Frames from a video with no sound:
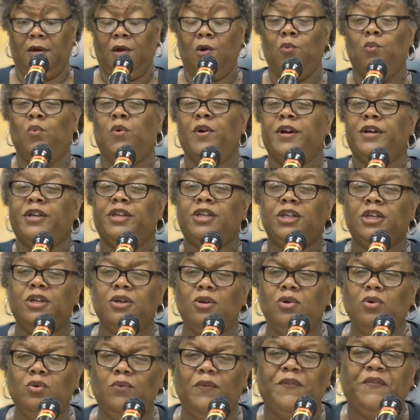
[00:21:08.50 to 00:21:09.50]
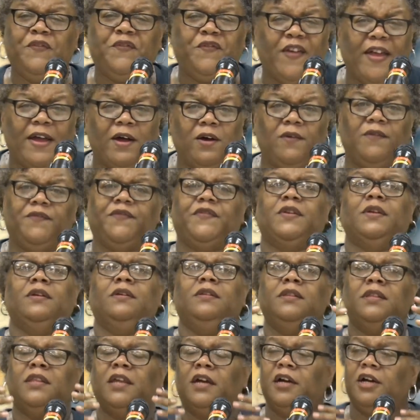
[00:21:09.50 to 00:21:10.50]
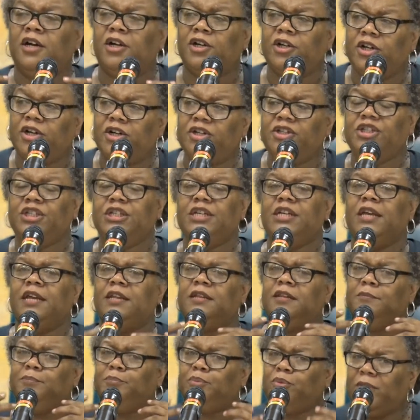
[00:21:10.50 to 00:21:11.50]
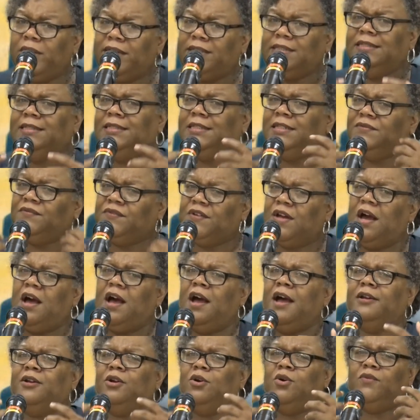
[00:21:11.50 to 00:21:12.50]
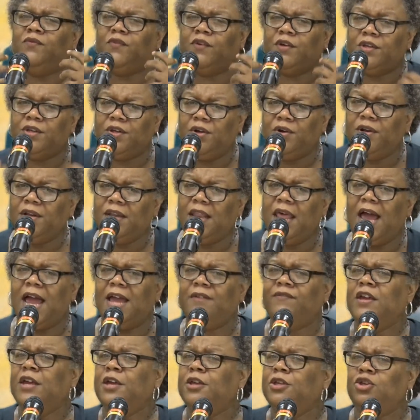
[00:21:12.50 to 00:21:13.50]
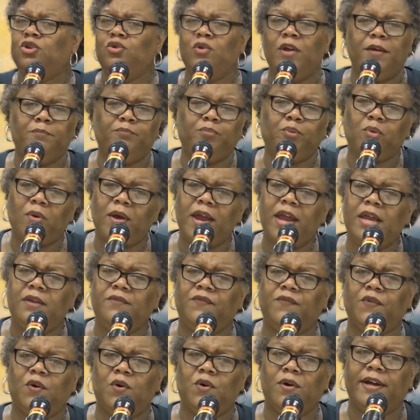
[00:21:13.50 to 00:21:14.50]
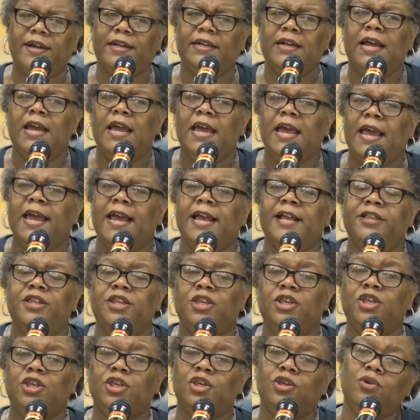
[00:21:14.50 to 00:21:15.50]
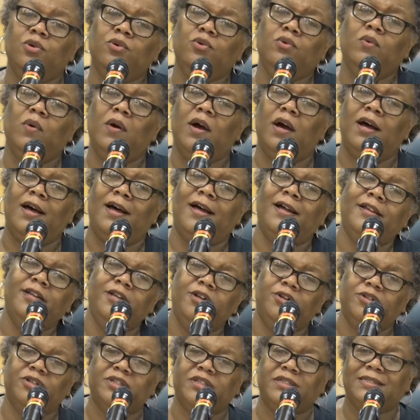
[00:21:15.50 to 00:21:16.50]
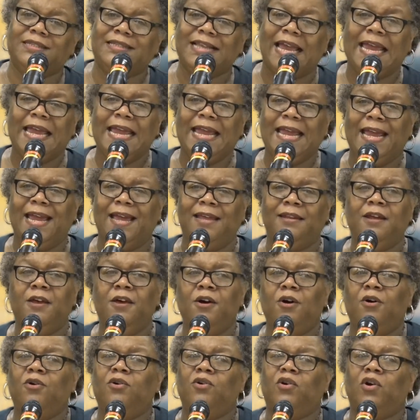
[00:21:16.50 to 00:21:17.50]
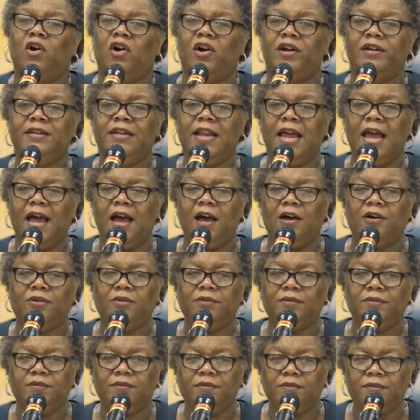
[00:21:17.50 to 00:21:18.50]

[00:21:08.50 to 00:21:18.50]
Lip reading: where you felt the urging and the presence of God over your life, you have prayed for it, and you understand or are now